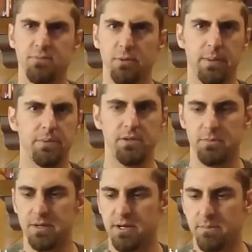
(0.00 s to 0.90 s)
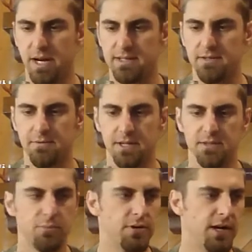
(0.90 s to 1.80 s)
warm up a little bit, come back, see if we get
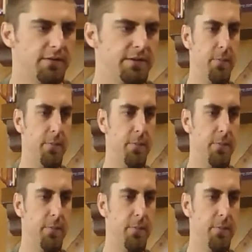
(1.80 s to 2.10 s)
some more out of it.